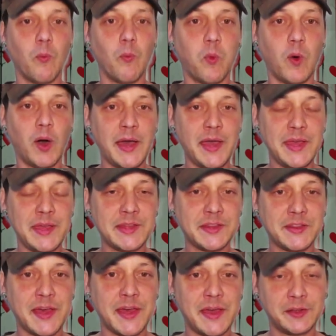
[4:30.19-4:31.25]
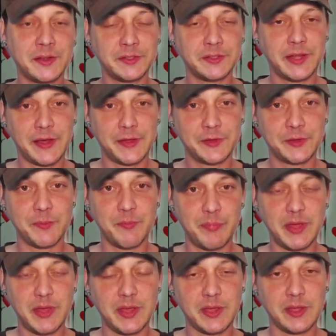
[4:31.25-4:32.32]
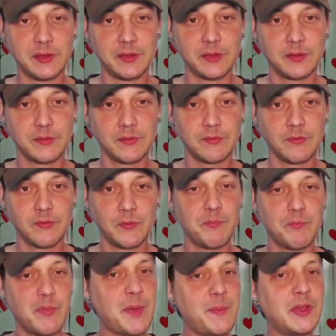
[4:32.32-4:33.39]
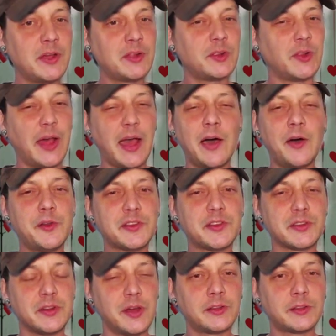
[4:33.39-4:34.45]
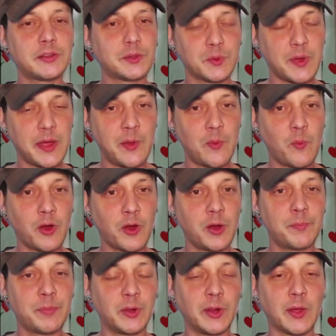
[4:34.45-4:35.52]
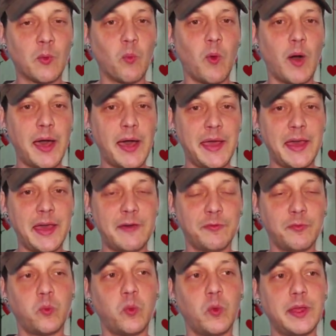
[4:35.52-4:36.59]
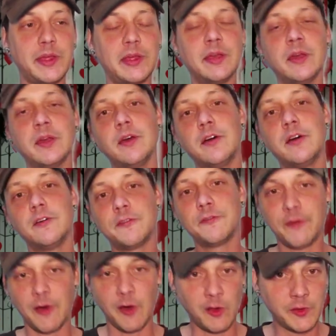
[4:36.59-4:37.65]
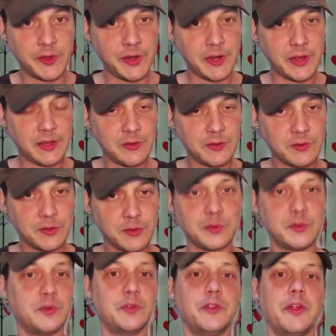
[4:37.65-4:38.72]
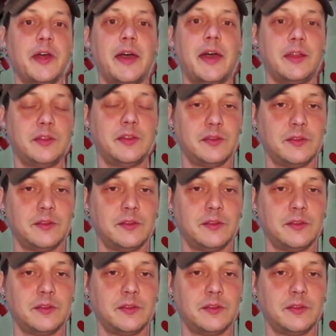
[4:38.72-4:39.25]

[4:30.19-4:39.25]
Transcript: why is that allowed to be? Maybe allowed is not the right word, but like why have we fallen into that?